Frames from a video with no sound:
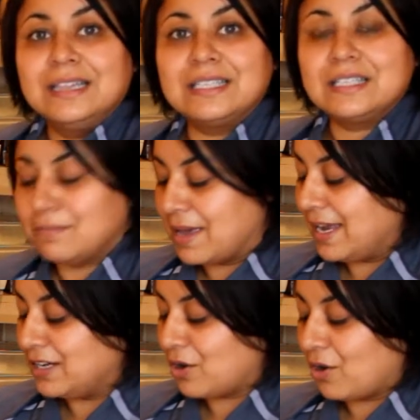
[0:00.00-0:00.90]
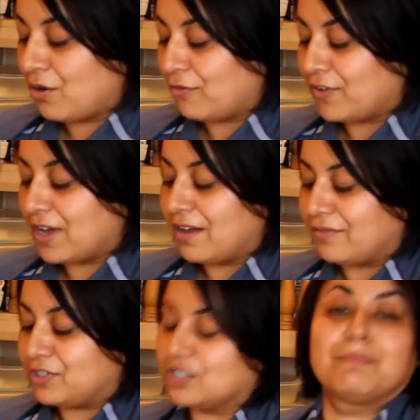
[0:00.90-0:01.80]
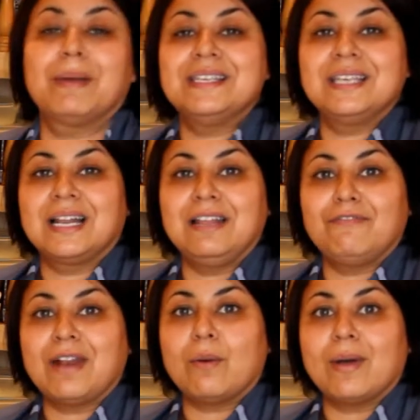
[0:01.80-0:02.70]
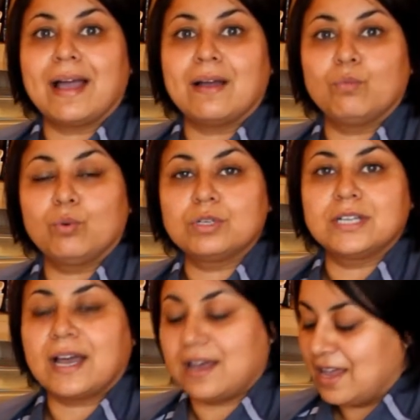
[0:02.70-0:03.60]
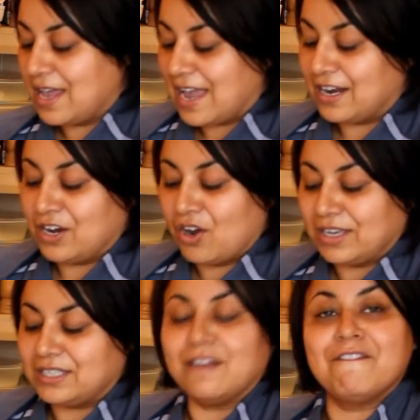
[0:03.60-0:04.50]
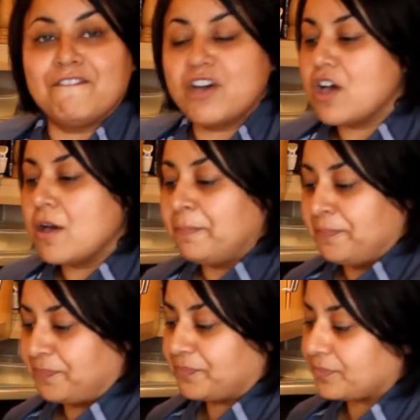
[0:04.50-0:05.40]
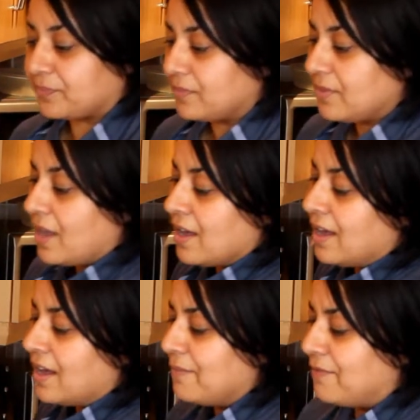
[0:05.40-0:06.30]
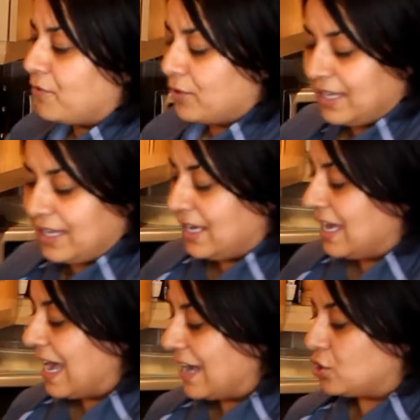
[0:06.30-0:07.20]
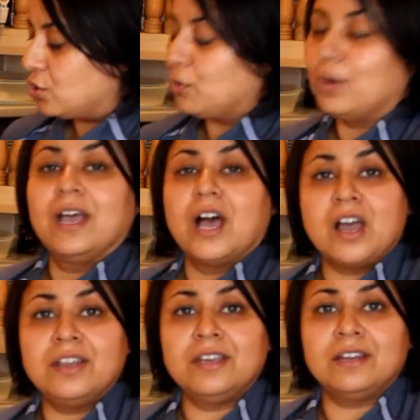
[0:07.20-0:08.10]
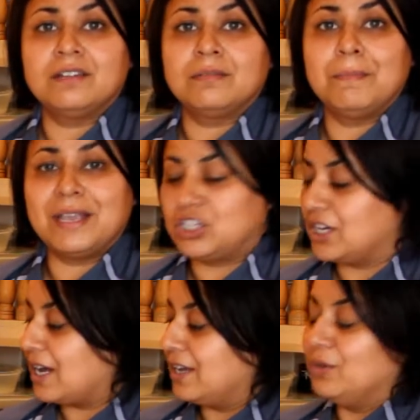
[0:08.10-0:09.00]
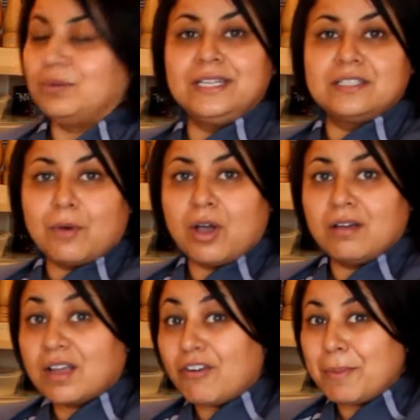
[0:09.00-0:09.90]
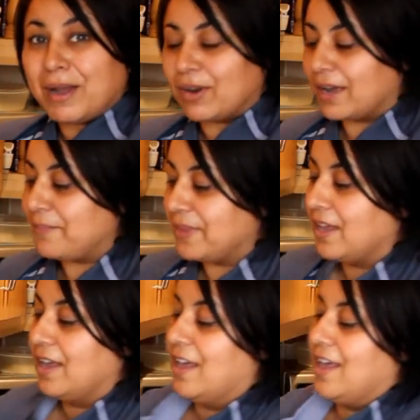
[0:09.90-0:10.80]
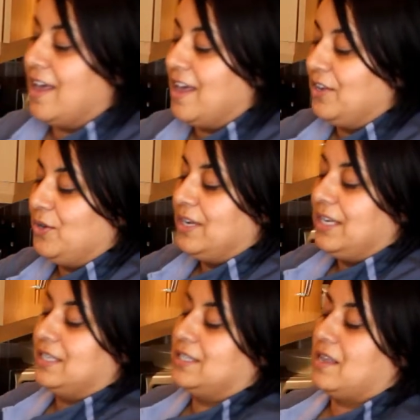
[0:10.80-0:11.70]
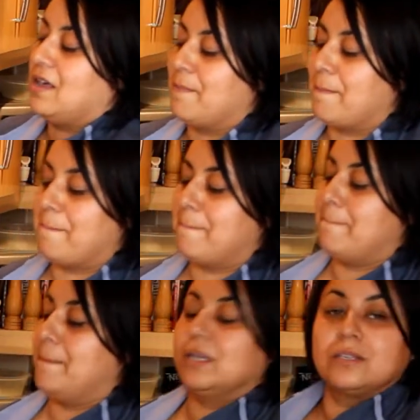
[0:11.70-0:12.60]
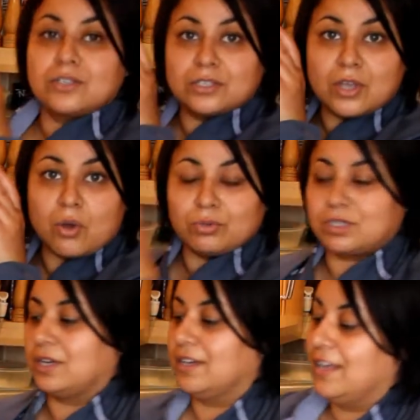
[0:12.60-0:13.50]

This is made of just basically flour and water, and nice and firm. For the actual onion mixture, you'll need some curry powder, you need some salt,